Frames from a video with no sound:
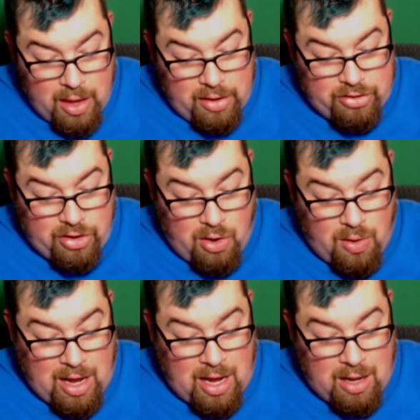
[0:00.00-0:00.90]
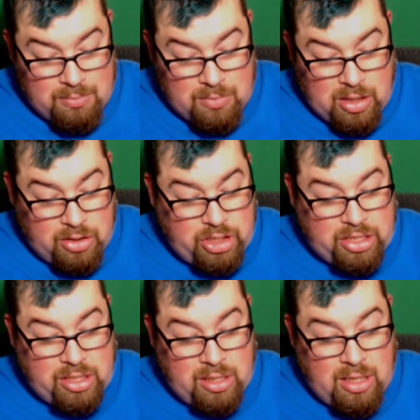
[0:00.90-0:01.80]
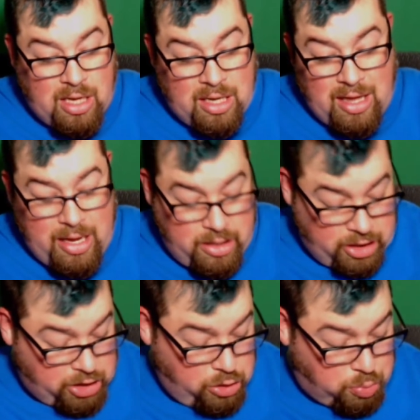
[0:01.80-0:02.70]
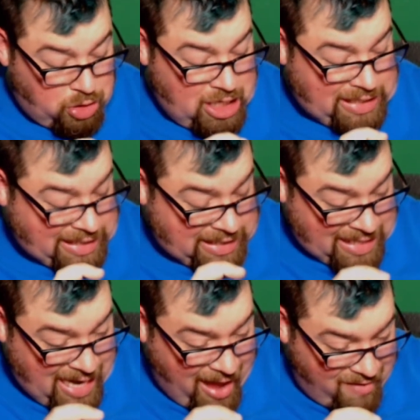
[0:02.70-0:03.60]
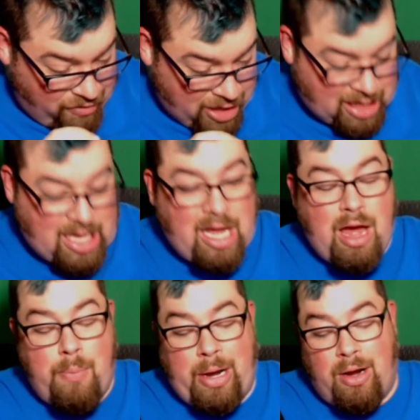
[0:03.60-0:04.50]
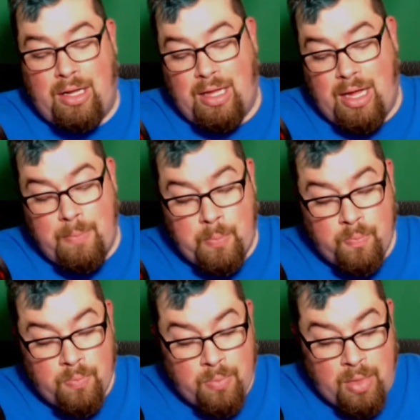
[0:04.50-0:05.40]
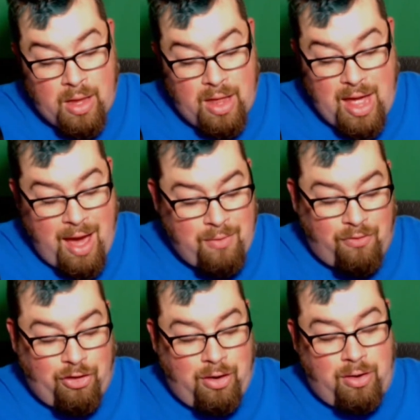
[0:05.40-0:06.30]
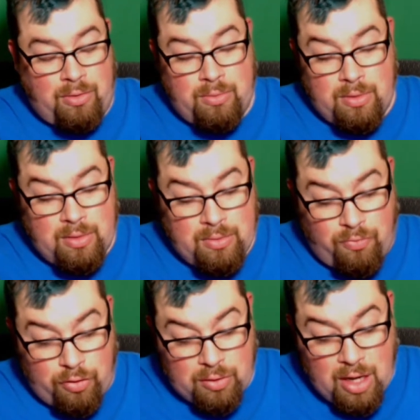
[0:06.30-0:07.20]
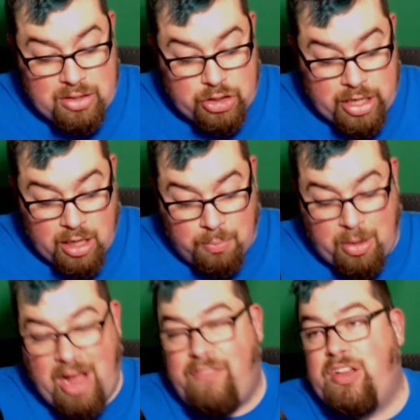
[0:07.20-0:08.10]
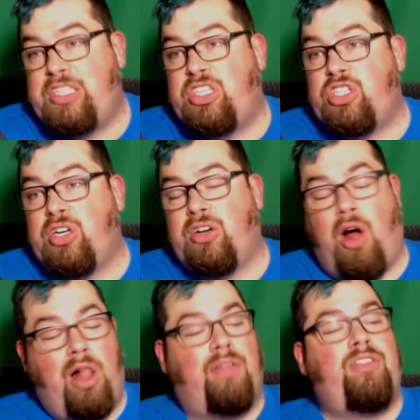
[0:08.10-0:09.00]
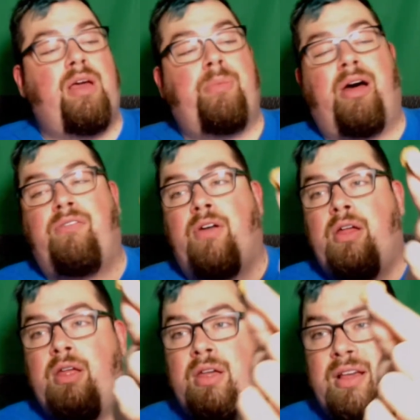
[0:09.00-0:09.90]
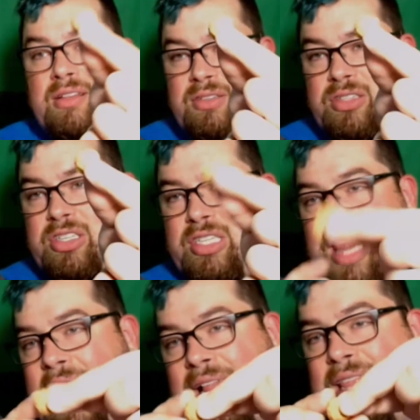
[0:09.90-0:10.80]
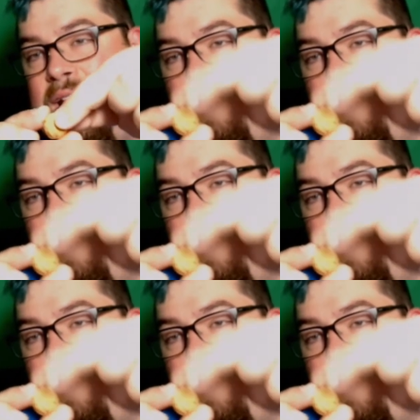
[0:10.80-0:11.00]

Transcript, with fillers: So um, they're just they just use plantains in everything apparently. I have it for for lunch, dinner, breakfast, dessert, all of the above. So it's just like a little